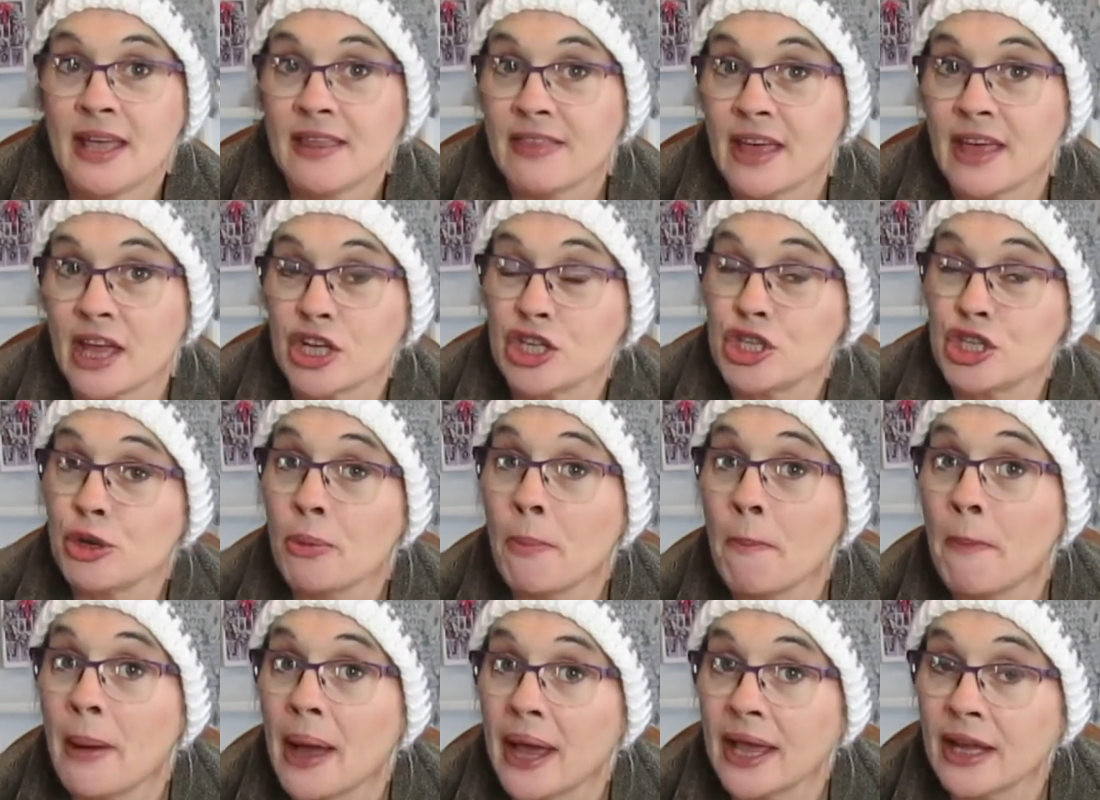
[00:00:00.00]
that you
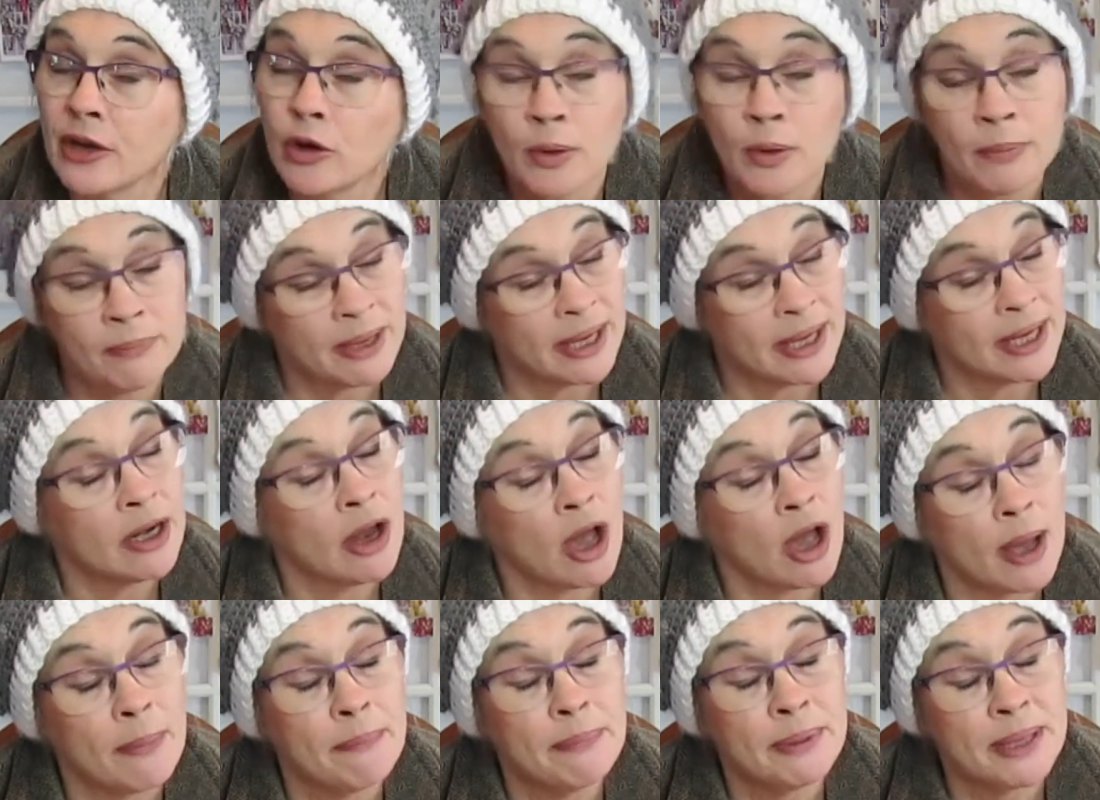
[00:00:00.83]
might or may
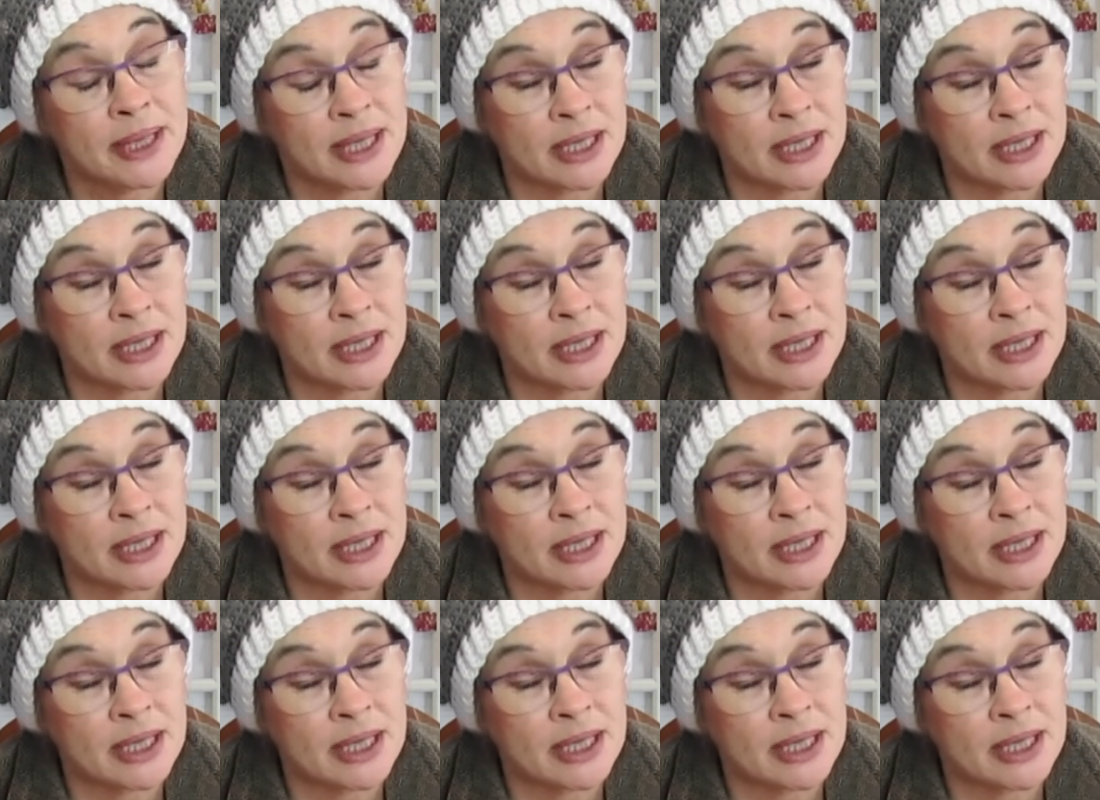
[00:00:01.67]
not be